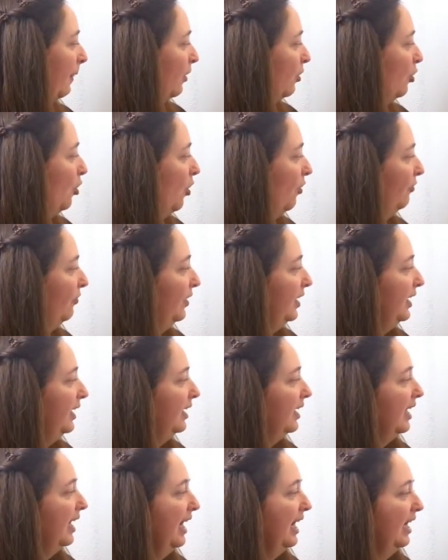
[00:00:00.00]

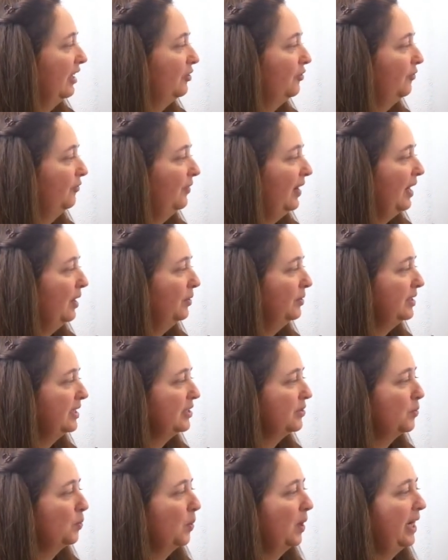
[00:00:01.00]
coffee had found
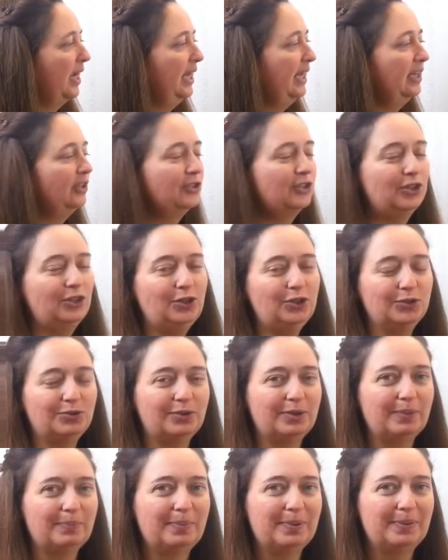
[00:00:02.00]
its way to
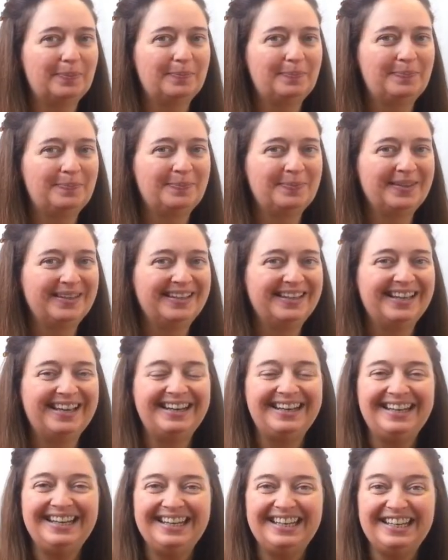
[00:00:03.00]
Europe.
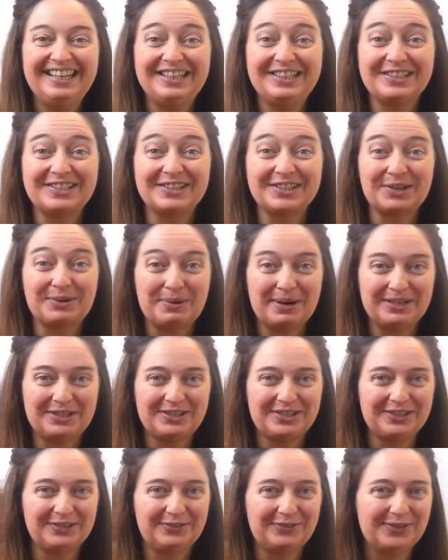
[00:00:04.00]
And here is the
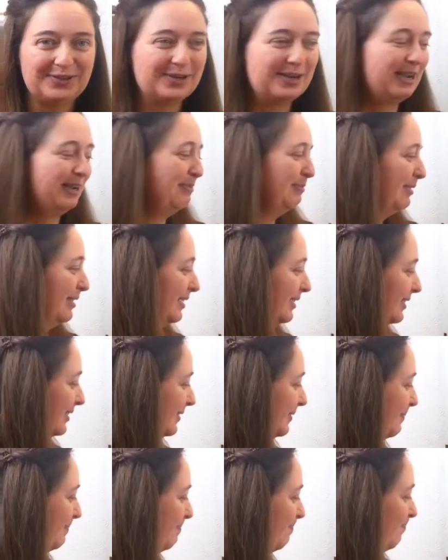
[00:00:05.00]
question for your homework.
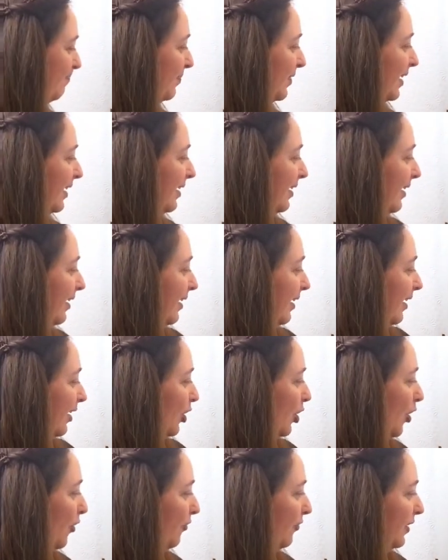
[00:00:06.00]

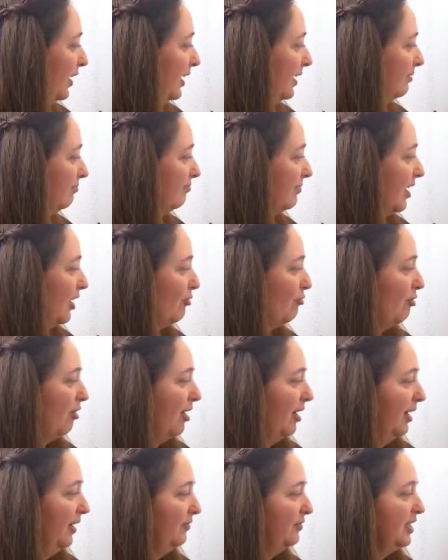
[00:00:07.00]
Coffee
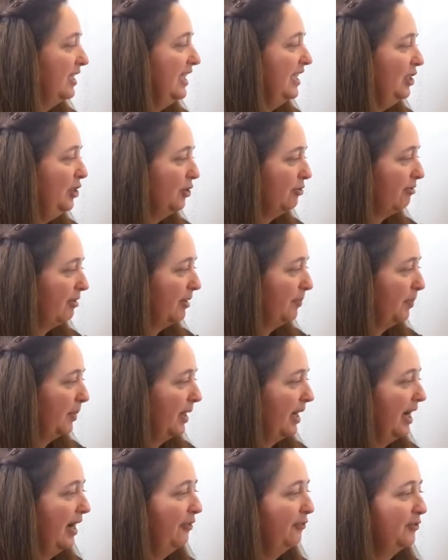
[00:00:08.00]
arrived in Europe
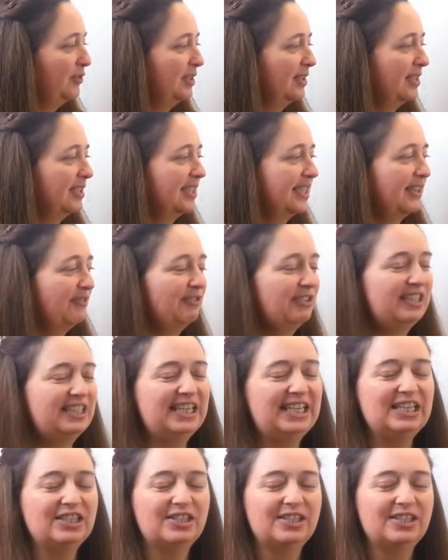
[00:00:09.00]
after the 17th